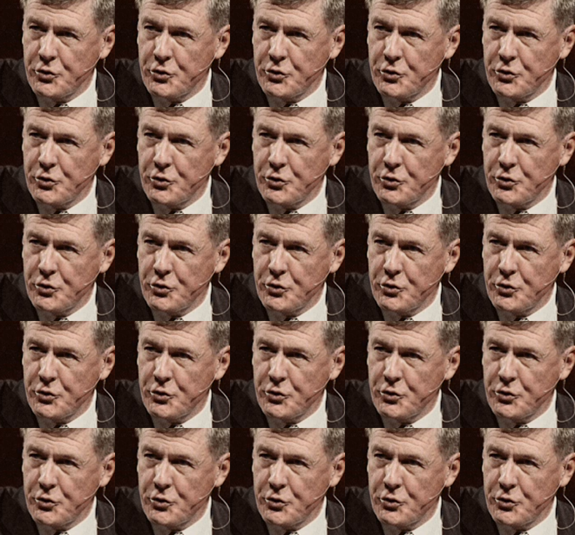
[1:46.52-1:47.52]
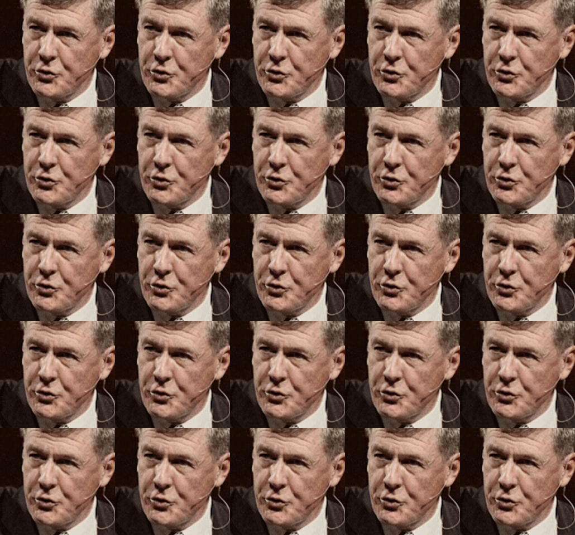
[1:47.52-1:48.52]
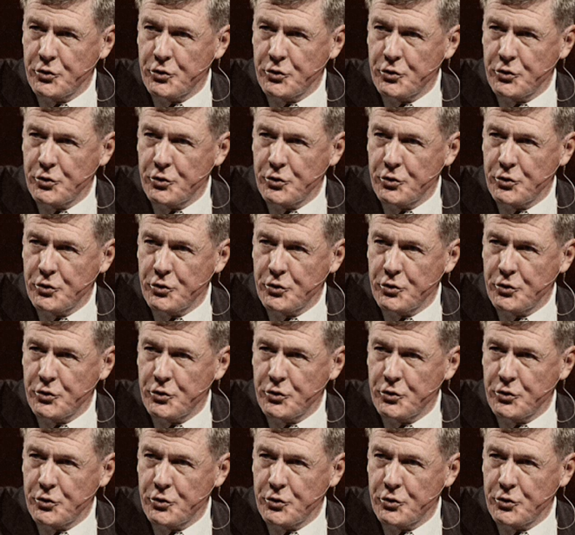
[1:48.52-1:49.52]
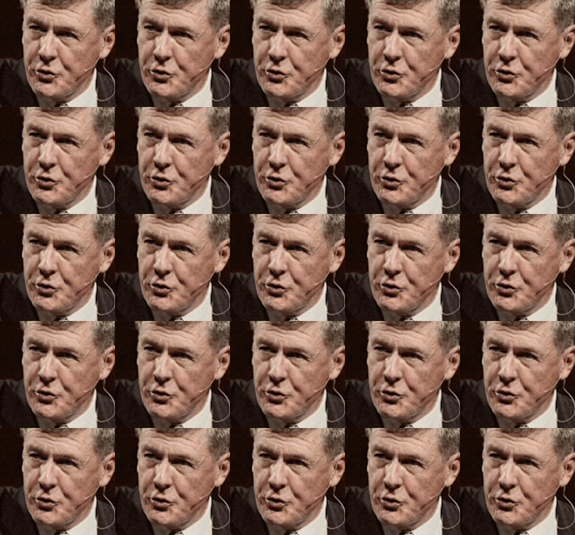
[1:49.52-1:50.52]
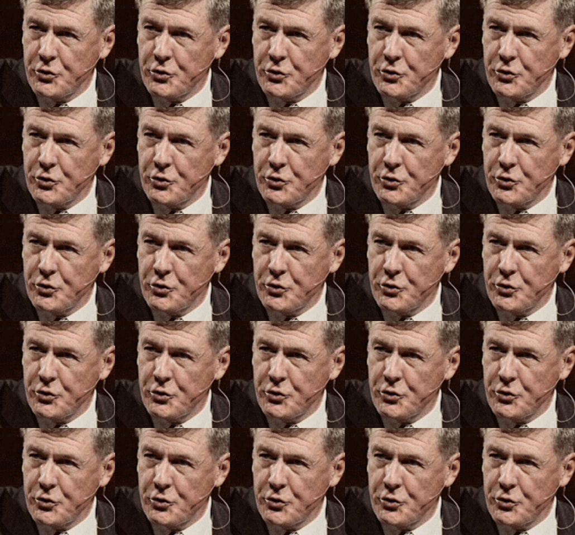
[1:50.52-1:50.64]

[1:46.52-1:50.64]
[no speech]